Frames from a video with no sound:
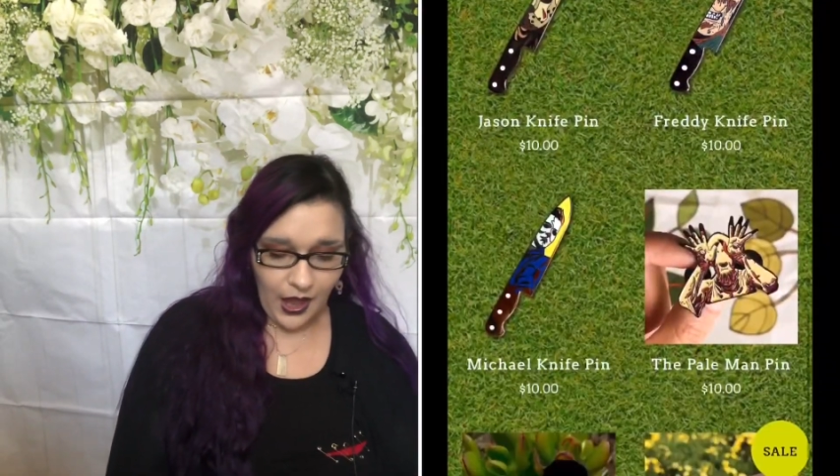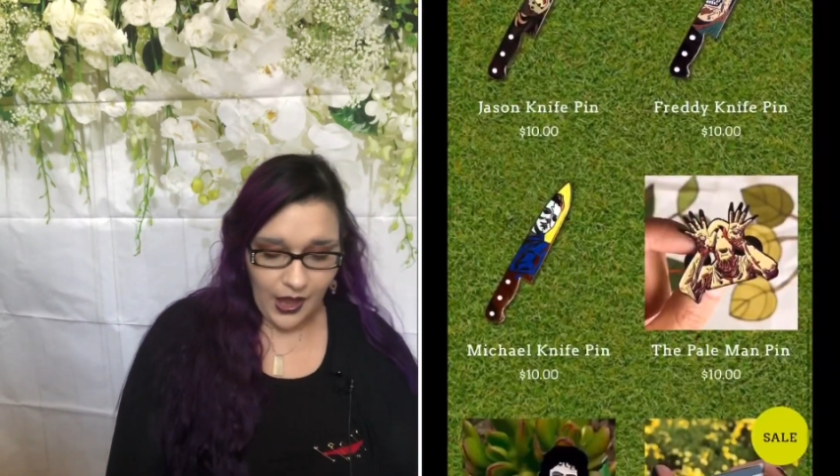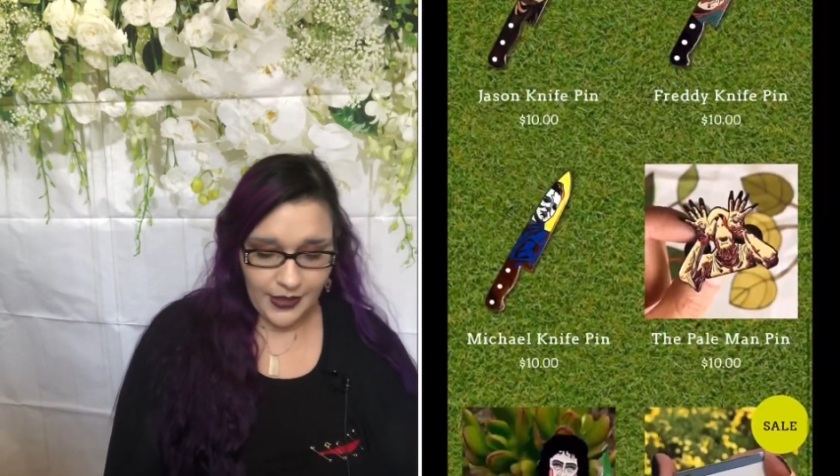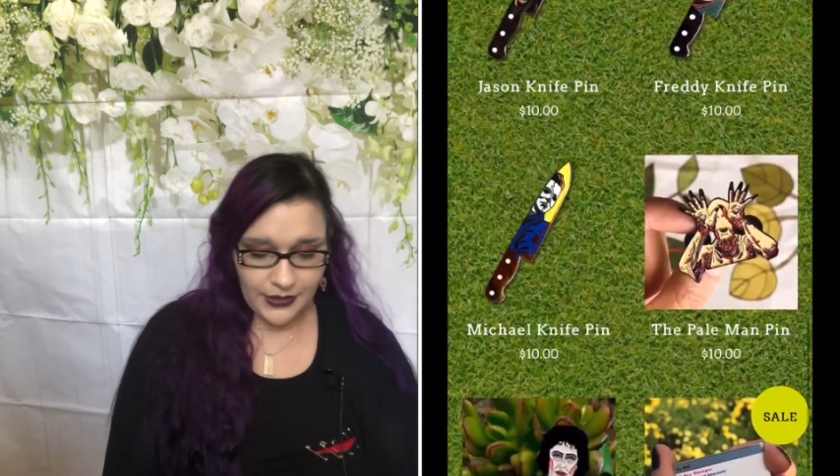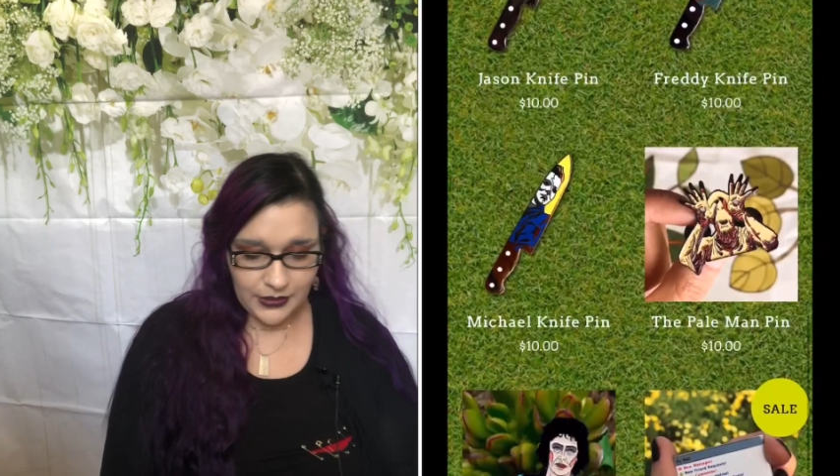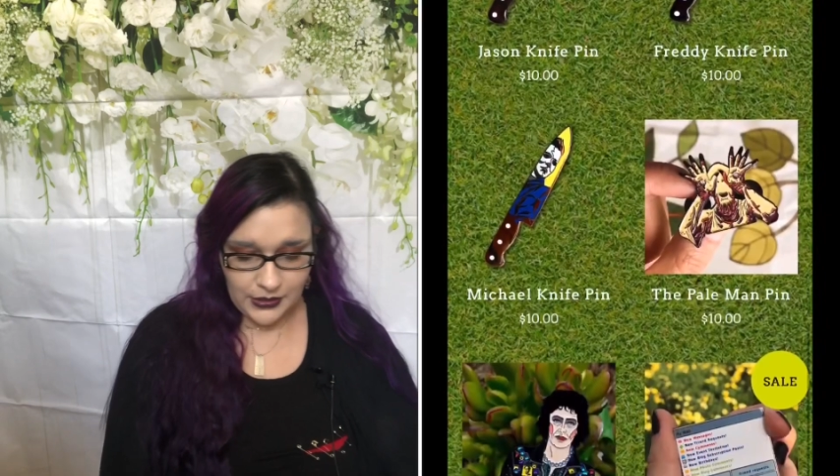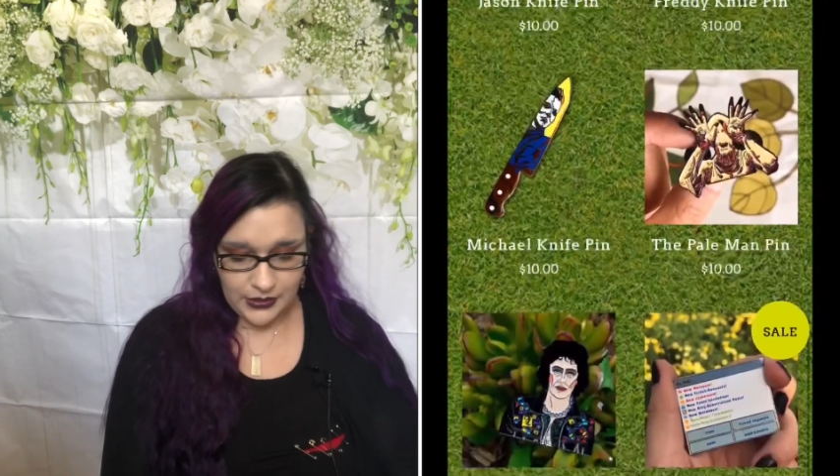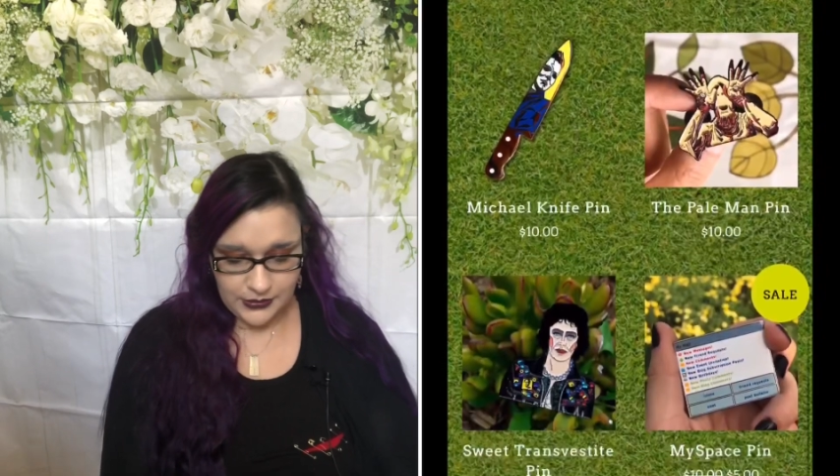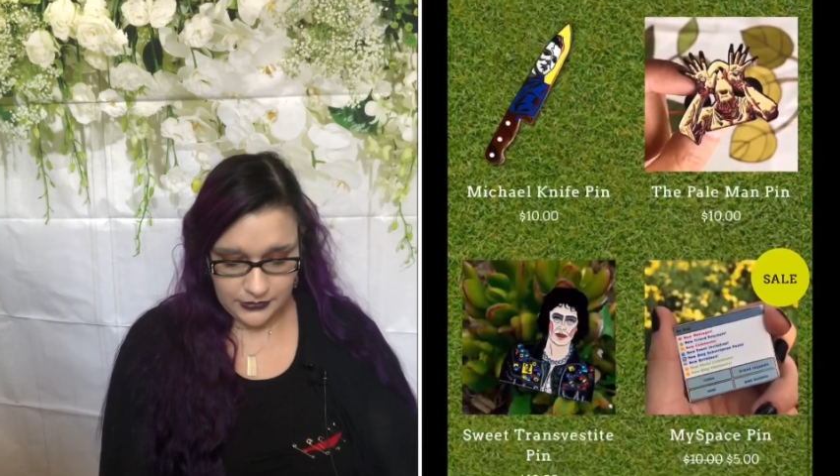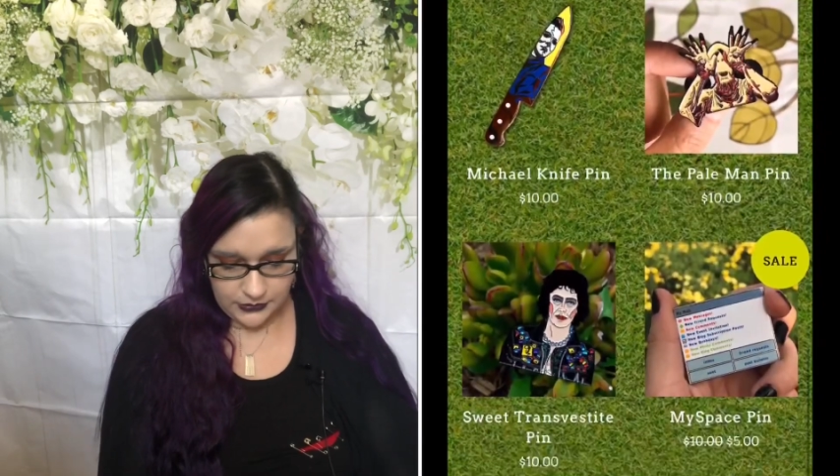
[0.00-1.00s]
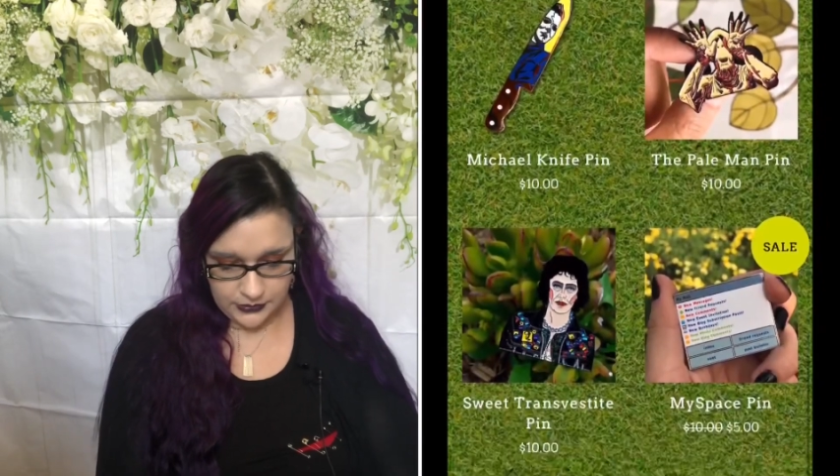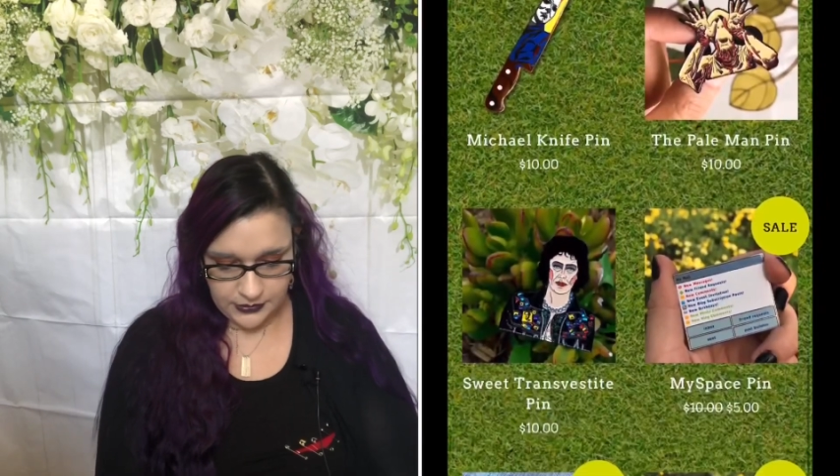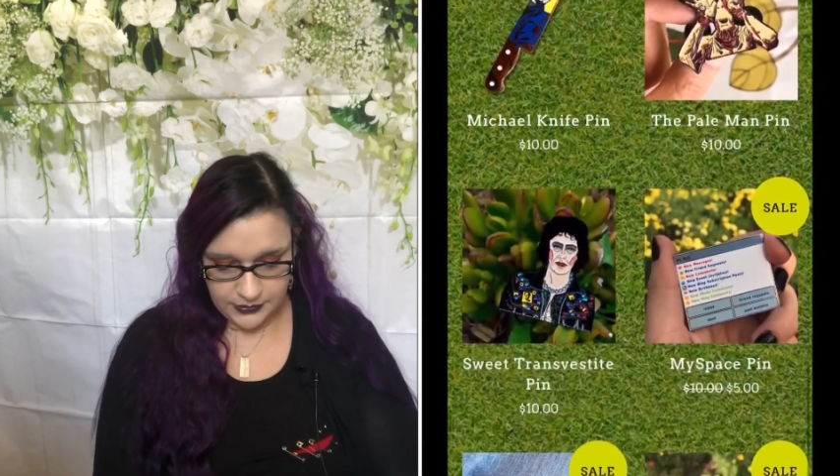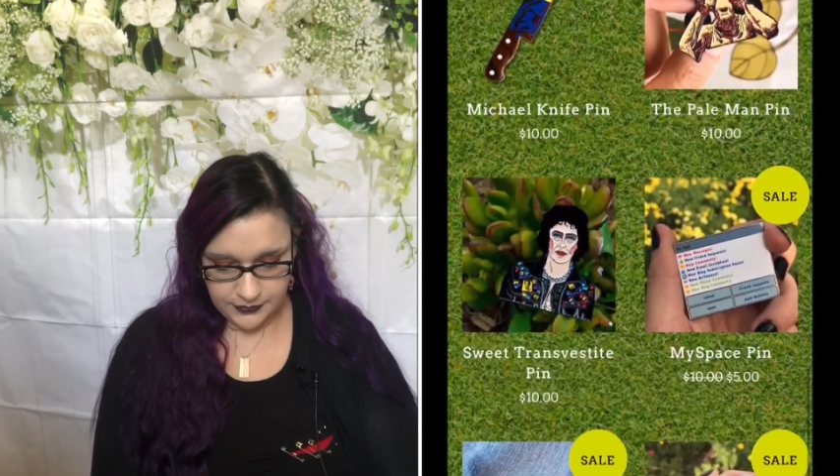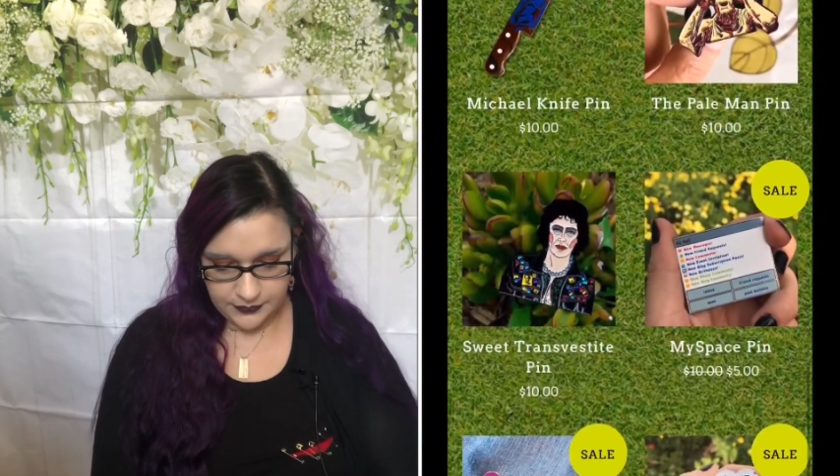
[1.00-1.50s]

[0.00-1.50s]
I got, let's